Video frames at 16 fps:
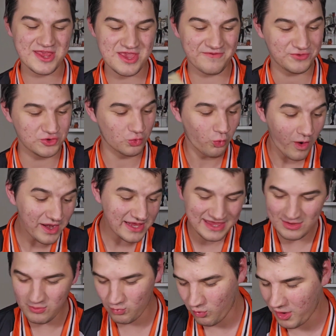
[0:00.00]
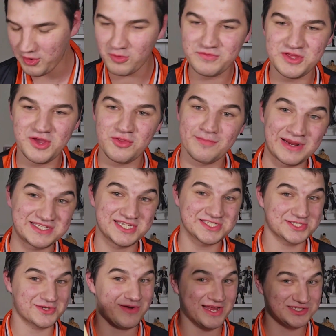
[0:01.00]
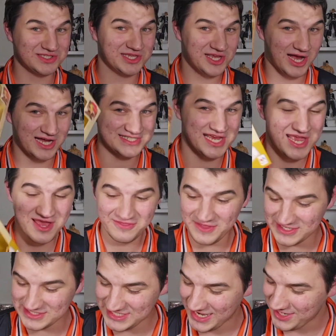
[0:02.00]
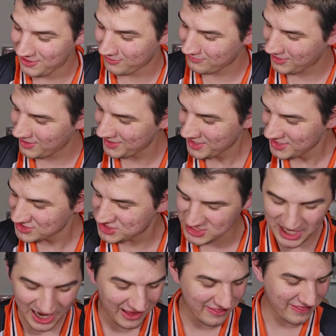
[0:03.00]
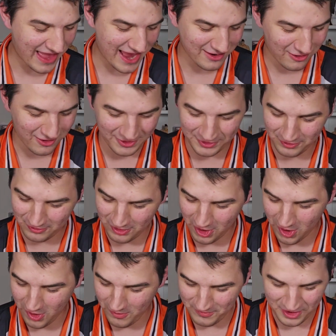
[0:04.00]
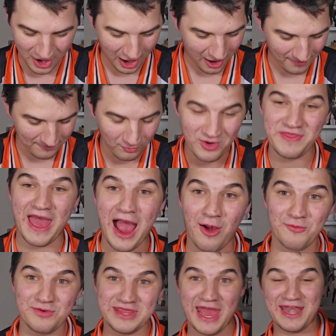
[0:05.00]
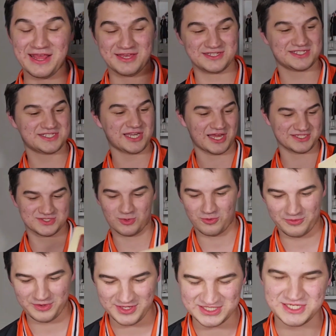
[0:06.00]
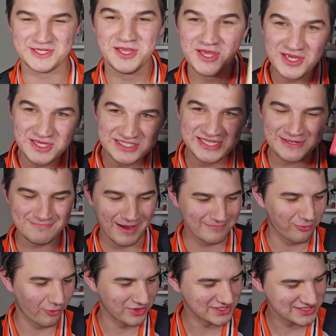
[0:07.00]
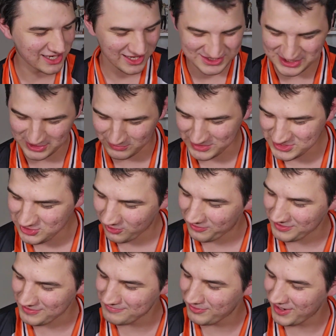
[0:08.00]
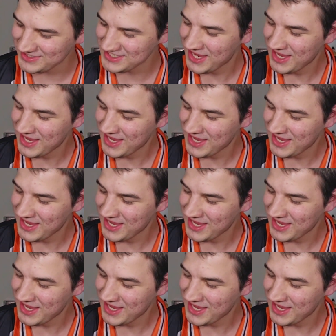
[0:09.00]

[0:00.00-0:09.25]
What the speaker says: if you want to get one over the other, my sister actually got the Datara. She got that on her own without getting Sasori. She did my boy Sasori dirty, but